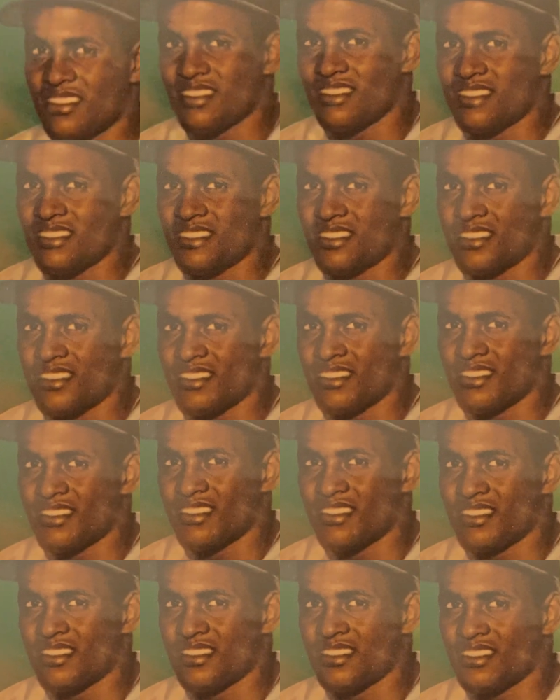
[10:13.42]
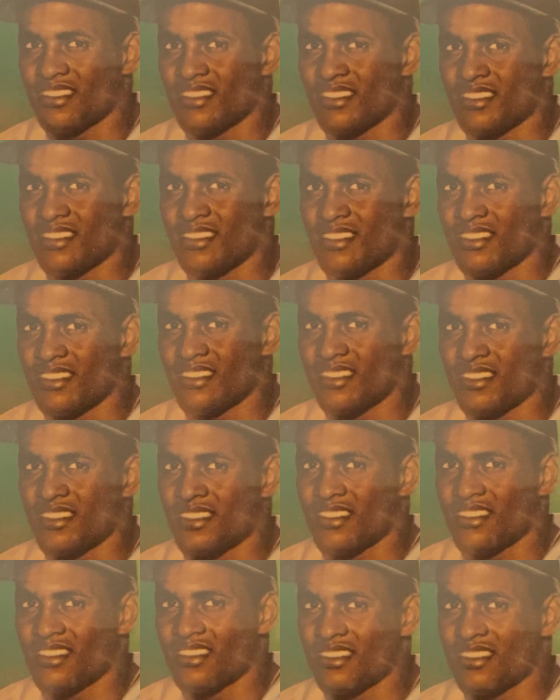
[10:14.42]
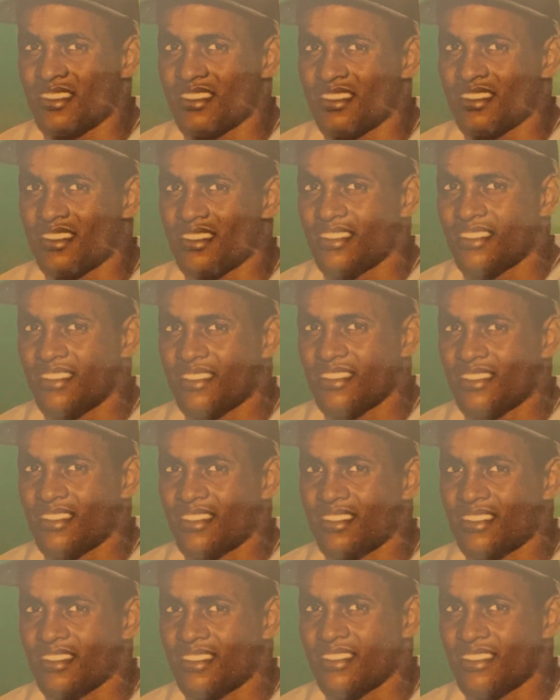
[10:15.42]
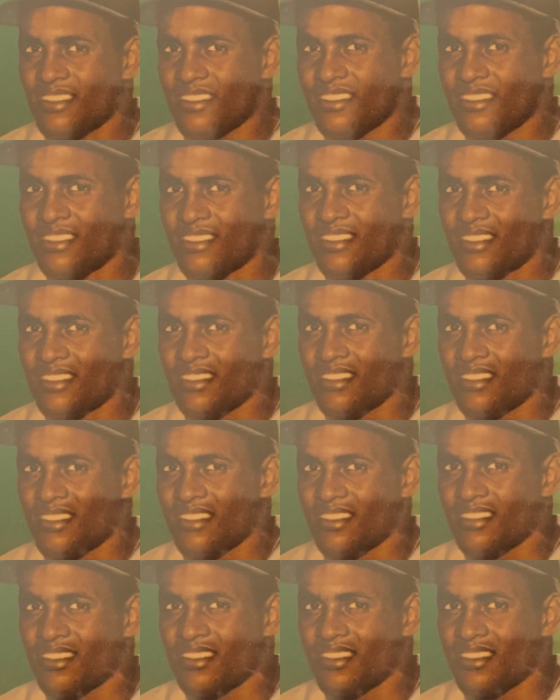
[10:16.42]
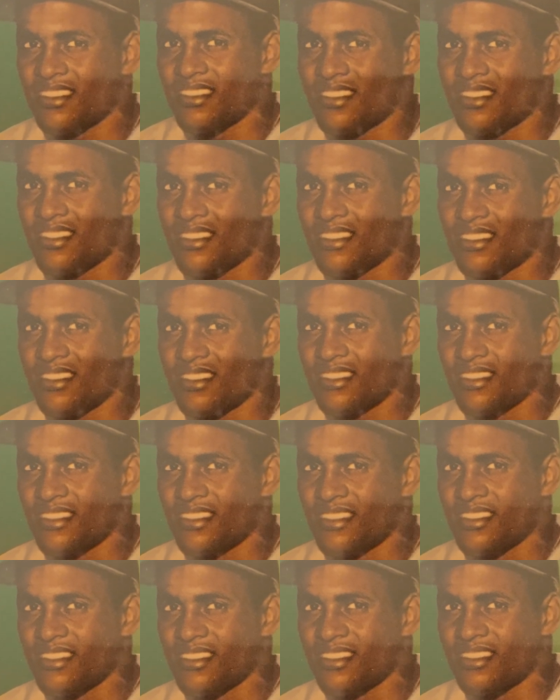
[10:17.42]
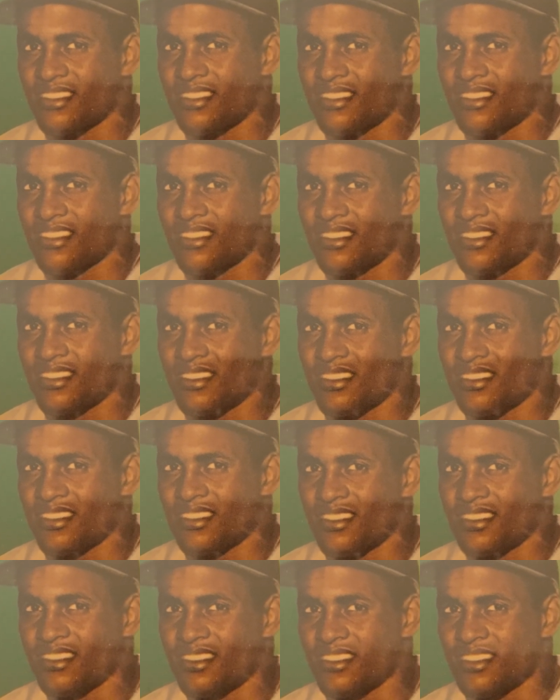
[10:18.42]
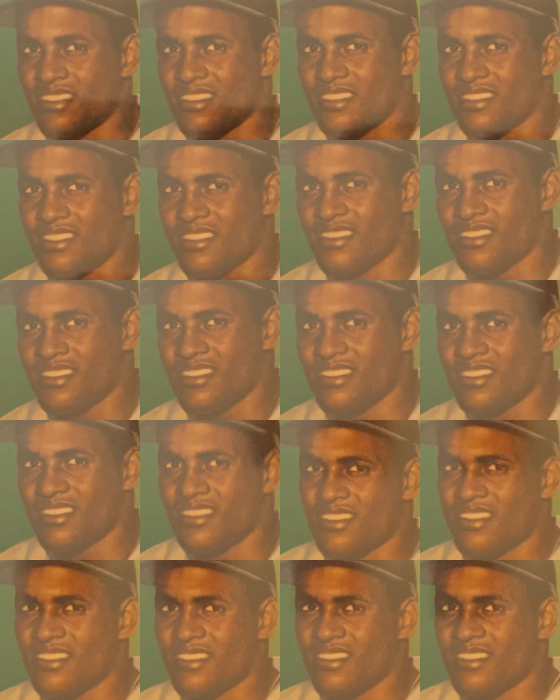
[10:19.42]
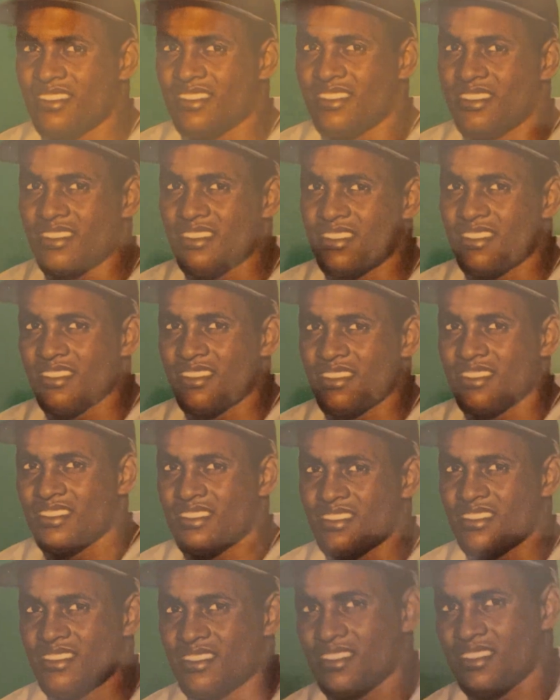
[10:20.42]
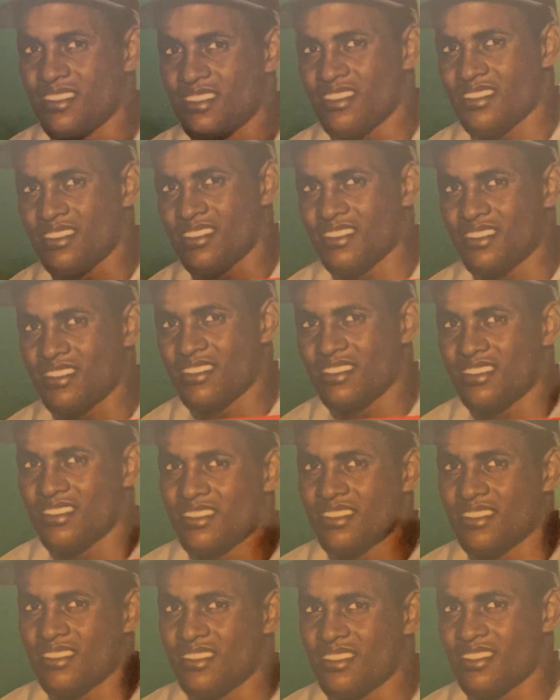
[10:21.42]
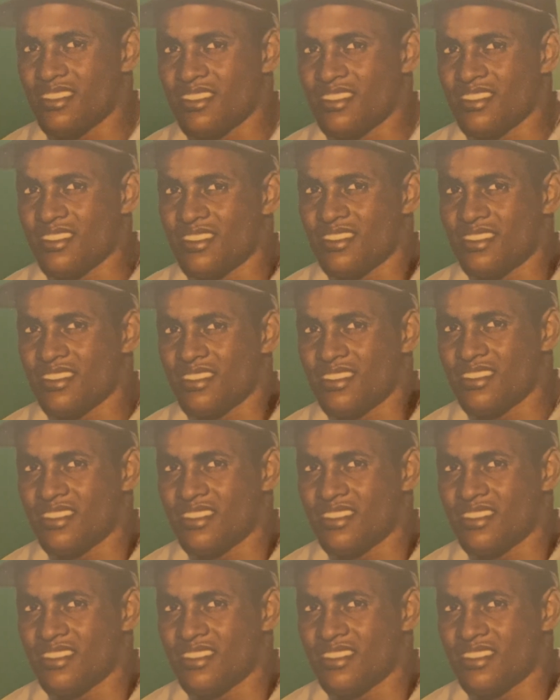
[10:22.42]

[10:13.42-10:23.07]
and he was one of those bonus babies, which means you had to bring him right up to the major leagues, or he was available to be drafted. And